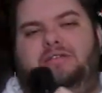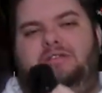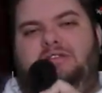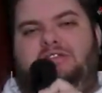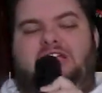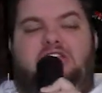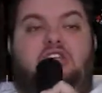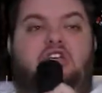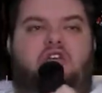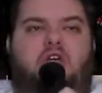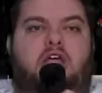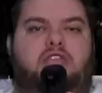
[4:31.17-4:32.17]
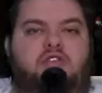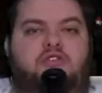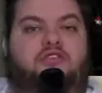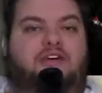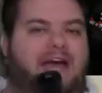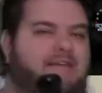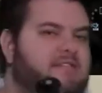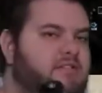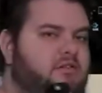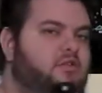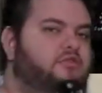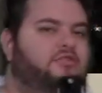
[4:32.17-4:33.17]
Essentially, it's your fast
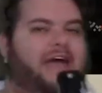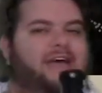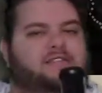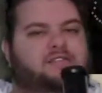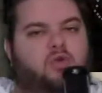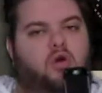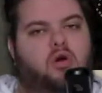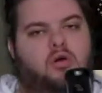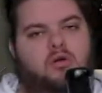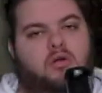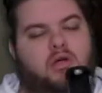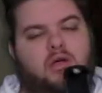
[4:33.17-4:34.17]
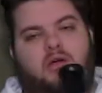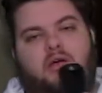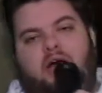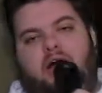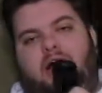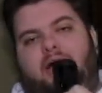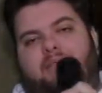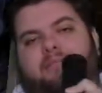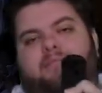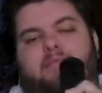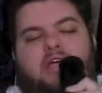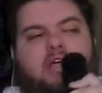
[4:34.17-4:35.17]
roll.
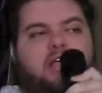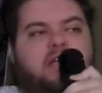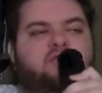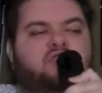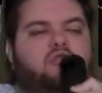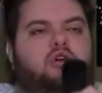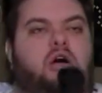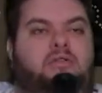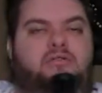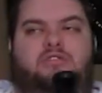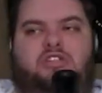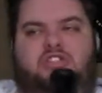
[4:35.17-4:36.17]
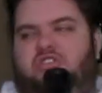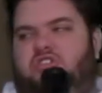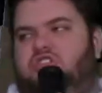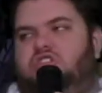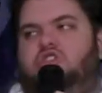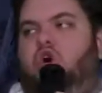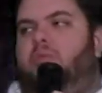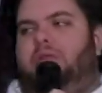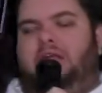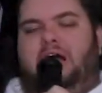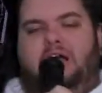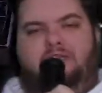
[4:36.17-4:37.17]
It gives you just so
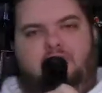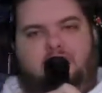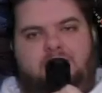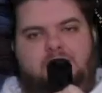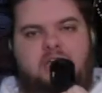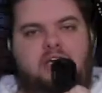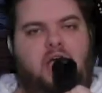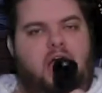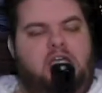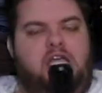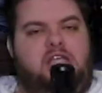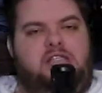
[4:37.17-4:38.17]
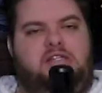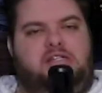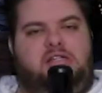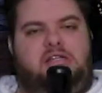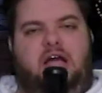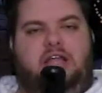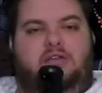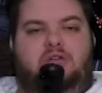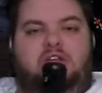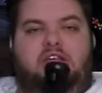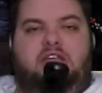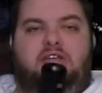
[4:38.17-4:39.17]
many iframes. It's kind of
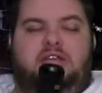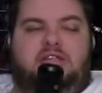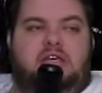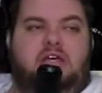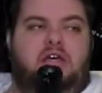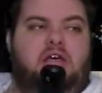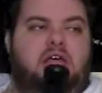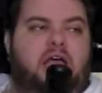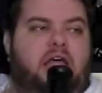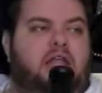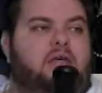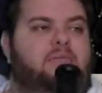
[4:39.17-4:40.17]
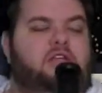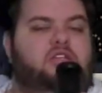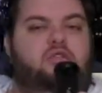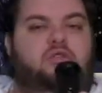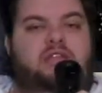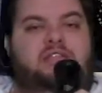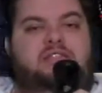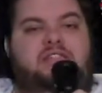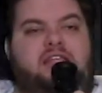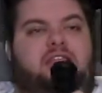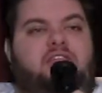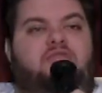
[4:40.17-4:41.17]
ridiculous, and it makes you
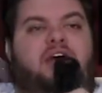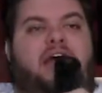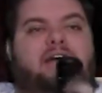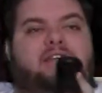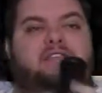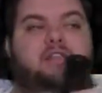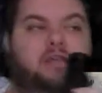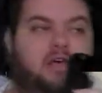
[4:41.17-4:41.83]
insanely fast.